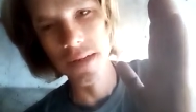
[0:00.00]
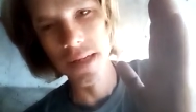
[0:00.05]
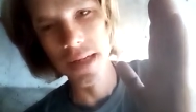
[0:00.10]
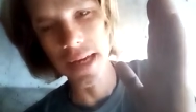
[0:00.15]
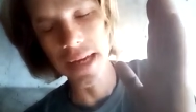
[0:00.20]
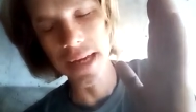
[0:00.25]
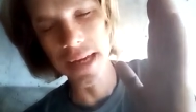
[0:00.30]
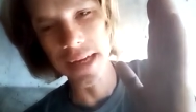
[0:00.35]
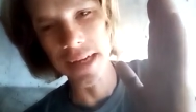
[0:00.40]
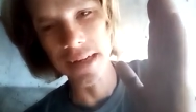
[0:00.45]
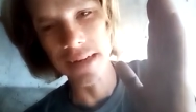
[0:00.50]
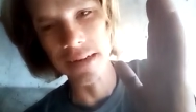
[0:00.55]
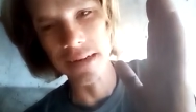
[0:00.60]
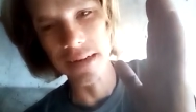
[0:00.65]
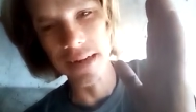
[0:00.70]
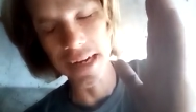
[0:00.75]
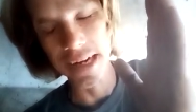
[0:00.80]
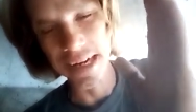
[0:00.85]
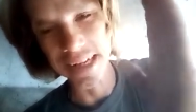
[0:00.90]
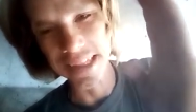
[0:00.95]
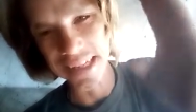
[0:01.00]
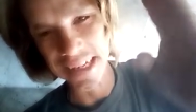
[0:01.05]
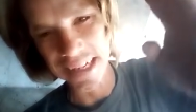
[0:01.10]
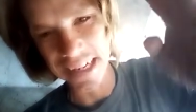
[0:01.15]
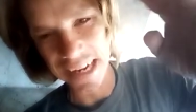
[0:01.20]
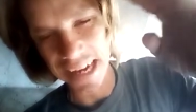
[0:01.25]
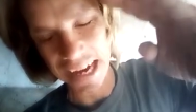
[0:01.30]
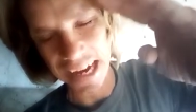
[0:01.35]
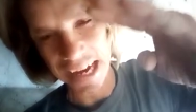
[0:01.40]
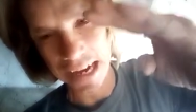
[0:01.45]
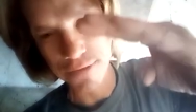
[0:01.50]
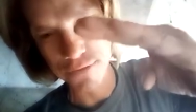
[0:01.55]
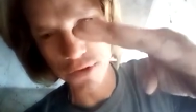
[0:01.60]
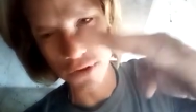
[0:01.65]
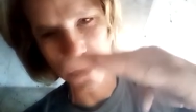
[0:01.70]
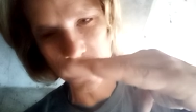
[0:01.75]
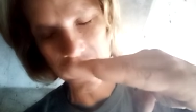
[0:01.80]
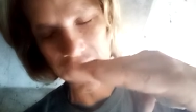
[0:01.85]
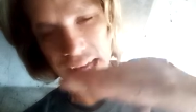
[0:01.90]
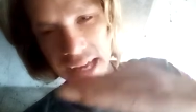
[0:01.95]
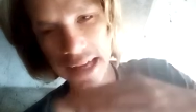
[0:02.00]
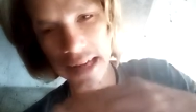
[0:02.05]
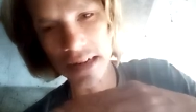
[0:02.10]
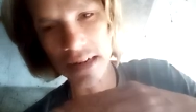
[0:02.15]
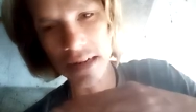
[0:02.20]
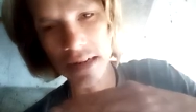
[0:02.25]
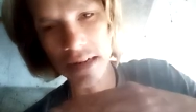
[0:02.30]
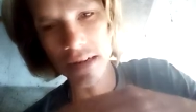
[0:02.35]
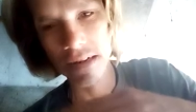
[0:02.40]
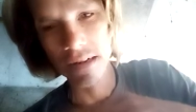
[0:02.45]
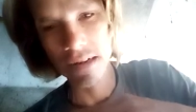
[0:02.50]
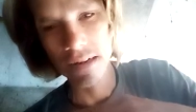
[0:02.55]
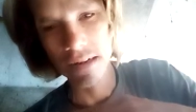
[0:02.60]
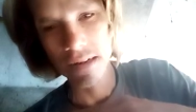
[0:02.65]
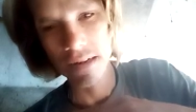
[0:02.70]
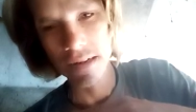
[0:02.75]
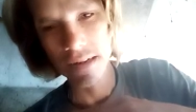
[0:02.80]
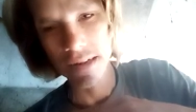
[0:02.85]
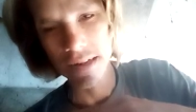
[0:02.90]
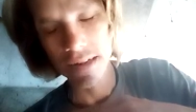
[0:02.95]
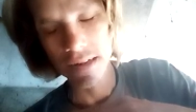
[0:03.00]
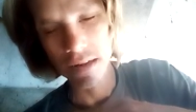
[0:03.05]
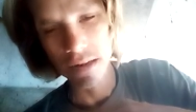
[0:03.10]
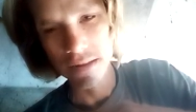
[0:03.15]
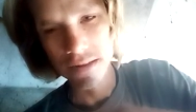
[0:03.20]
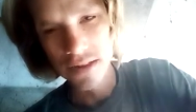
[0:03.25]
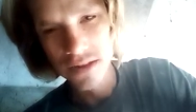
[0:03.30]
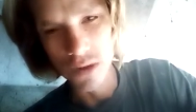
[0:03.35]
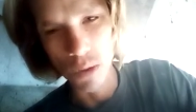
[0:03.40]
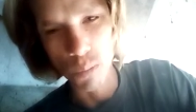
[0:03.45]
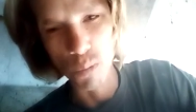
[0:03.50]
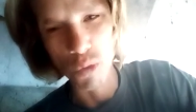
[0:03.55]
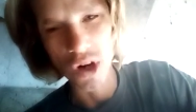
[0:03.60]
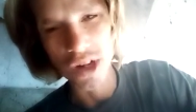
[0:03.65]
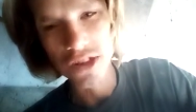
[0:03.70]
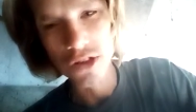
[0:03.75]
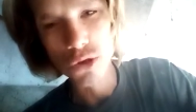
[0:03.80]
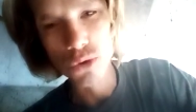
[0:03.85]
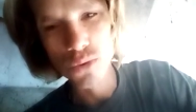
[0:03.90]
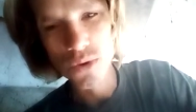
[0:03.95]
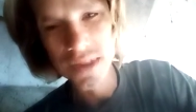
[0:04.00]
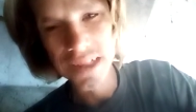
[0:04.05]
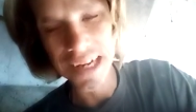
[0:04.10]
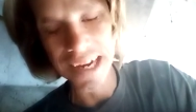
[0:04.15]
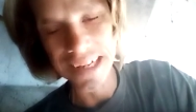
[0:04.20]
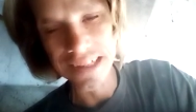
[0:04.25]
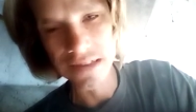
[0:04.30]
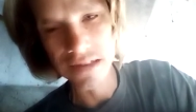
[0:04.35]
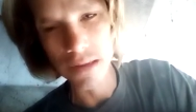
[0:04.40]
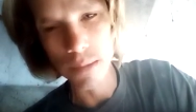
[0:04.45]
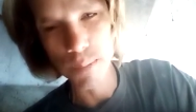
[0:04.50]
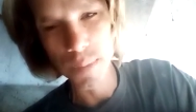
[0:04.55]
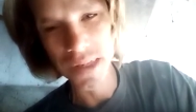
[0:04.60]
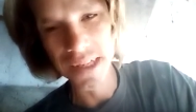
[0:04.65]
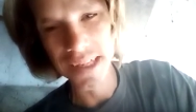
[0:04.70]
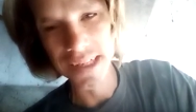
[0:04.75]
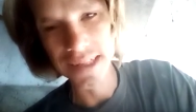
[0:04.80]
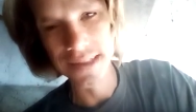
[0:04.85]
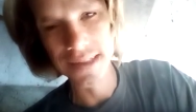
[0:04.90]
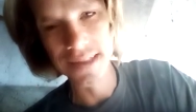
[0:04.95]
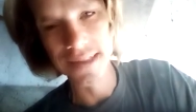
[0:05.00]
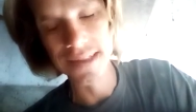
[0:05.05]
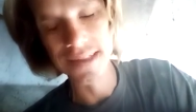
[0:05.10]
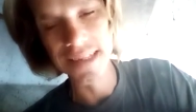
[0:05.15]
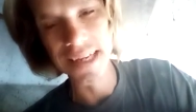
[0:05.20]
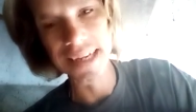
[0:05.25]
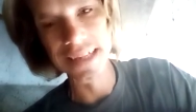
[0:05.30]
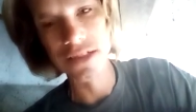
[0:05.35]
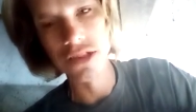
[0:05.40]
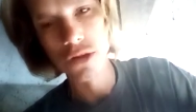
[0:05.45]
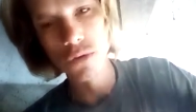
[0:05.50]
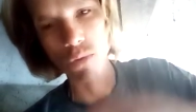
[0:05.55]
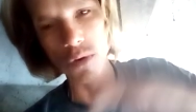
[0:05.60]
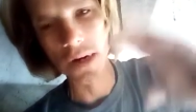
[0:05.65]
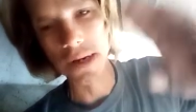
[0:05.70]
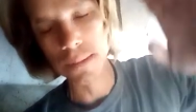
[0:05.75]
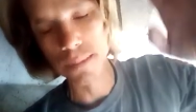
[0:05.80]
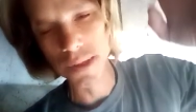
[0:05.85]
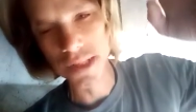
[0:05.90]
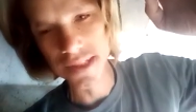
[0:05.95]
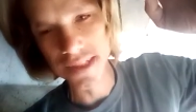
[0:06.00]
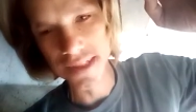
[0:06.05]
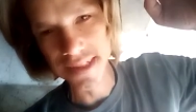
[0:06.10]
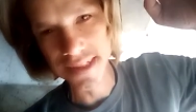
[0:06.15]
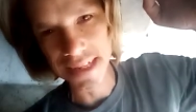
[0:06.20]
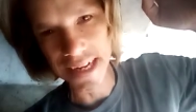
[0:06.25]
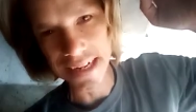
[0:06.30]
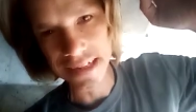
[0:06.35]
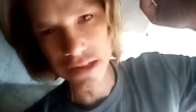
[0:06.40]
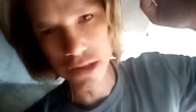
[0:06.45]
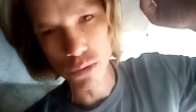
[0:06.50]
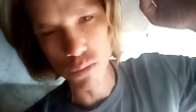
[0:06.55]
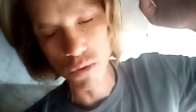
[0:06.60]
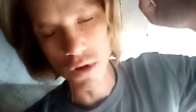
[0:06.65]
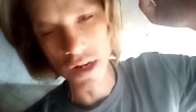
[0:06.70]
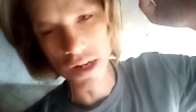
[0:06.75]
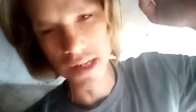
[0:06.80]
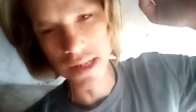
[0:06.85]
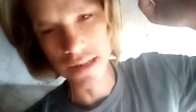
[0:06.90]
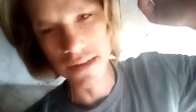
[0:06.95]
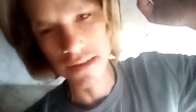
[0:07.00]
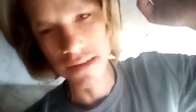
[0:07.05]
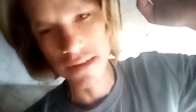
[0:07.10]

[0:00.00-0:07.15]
And, and then after that, someone who stands up against the sanctuary, but the sanctuary